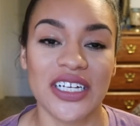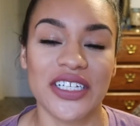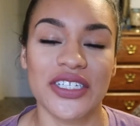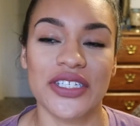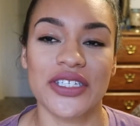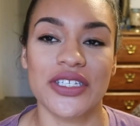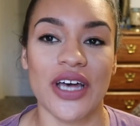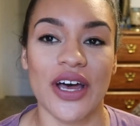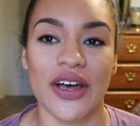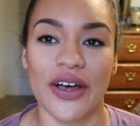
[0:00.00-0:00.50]

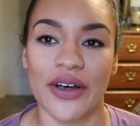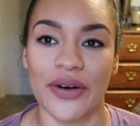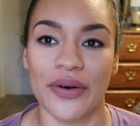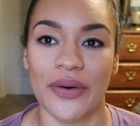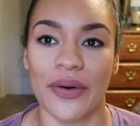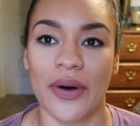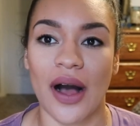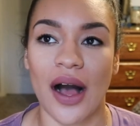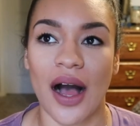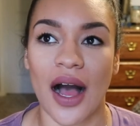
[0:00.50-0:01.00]

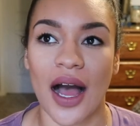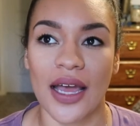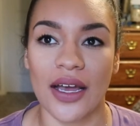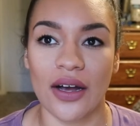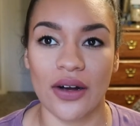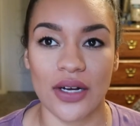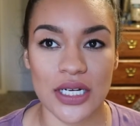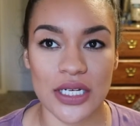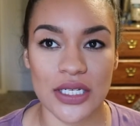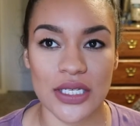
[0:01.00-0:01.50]
So I
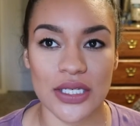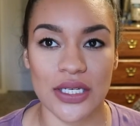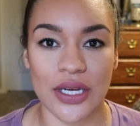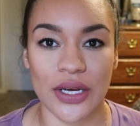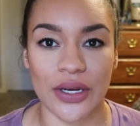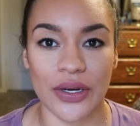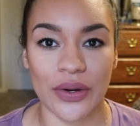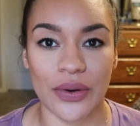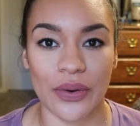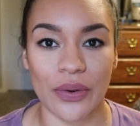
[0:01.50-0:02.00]

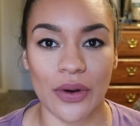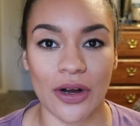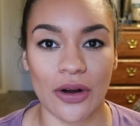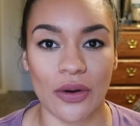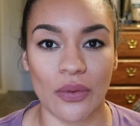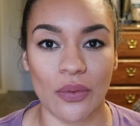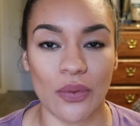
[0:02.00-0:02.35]
also